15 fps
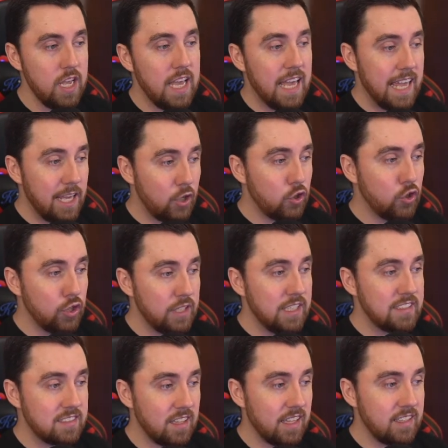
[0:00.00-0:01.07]
it could
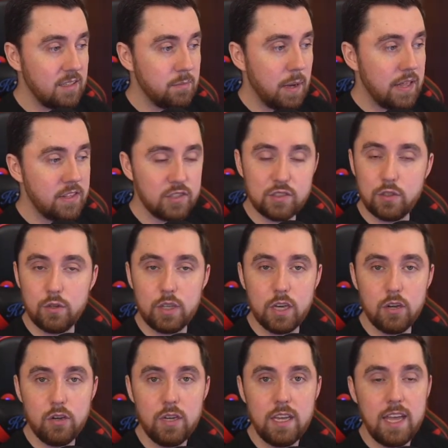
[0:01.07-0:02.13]
get selected by the
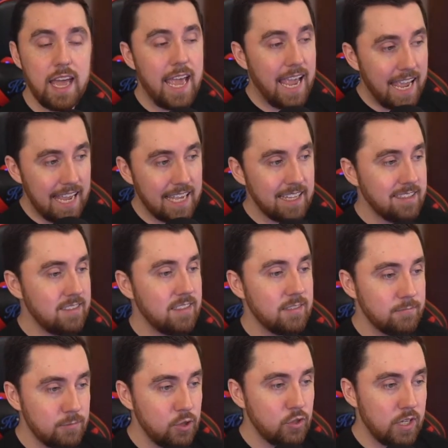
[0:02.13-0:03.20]
studio and
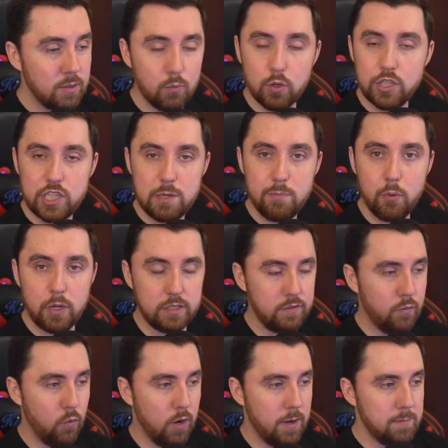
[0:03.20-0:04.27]
you'll get more G.Points
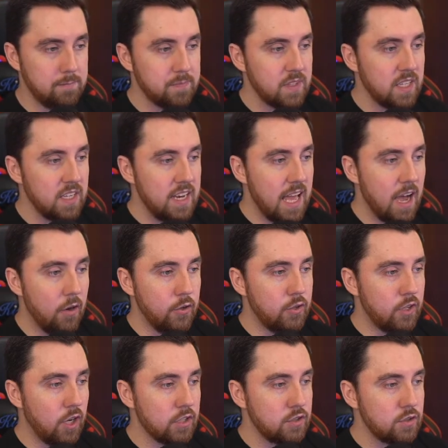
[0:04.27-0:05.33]
for it. Now, you
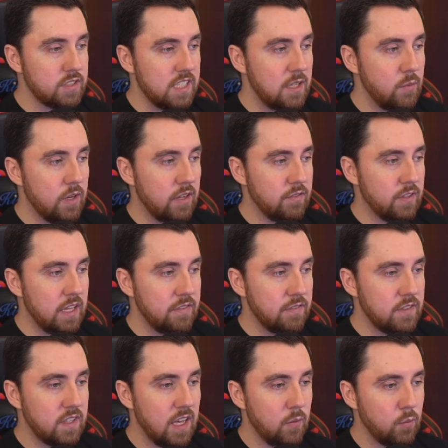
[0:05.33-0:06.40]
can also see when I've
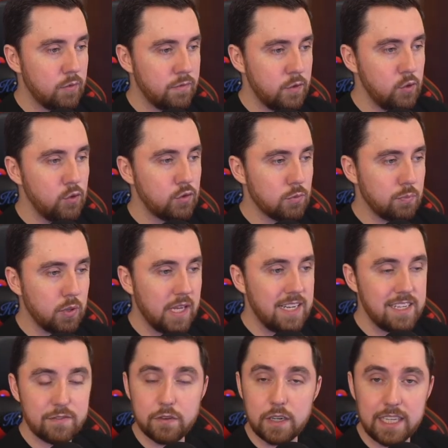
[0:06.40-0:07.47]
left reviews or
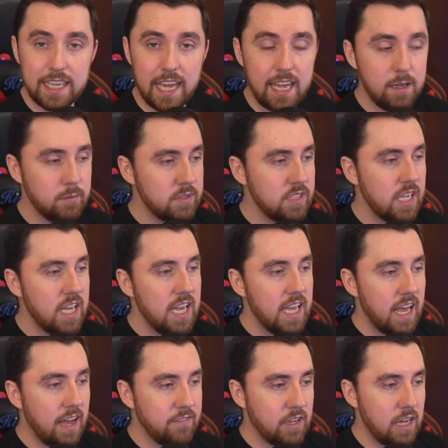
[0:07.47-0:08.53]
played different games,
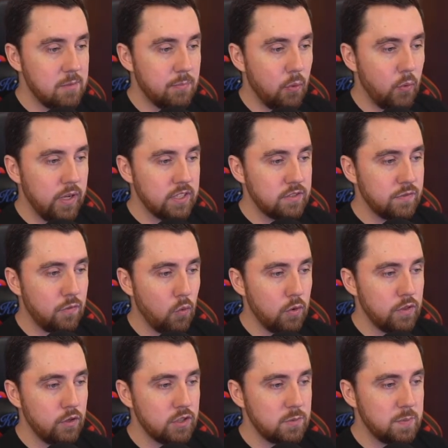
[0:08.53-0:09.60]
I've gotten points
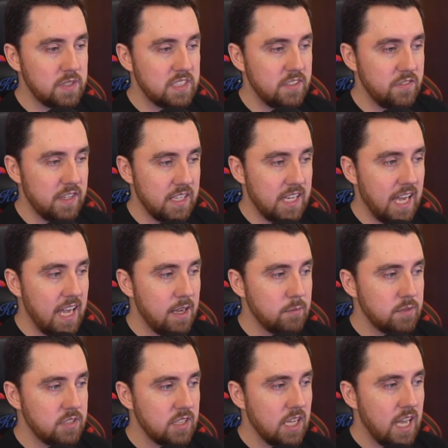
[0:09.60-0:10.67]
for those specific
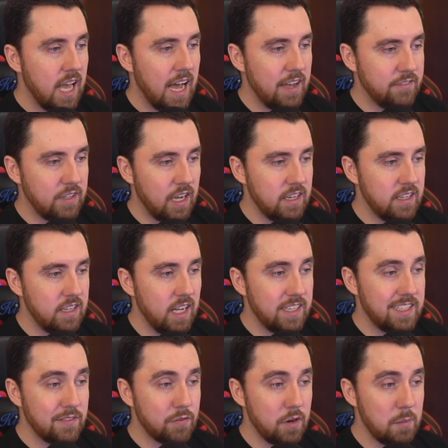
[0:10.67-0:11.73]
games. I've gotten a
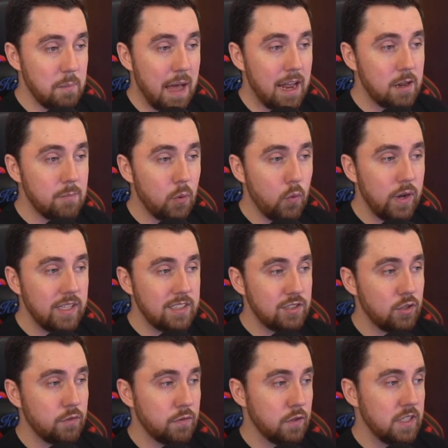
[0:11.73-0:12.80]
different amount of points.
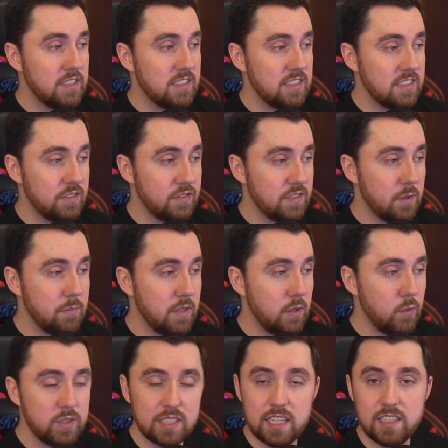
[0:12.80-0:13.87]
So for instance, if
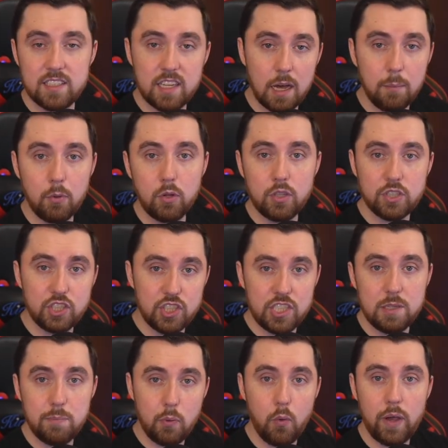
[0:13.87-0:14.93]
something was a double
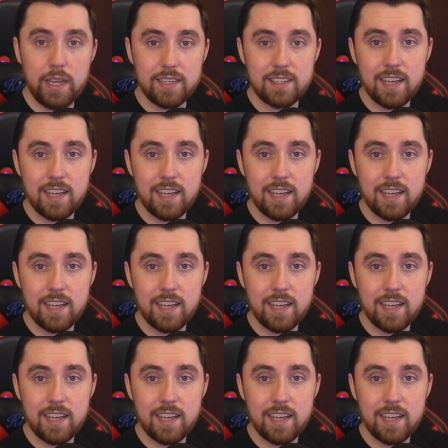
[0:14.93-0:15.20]
G.Point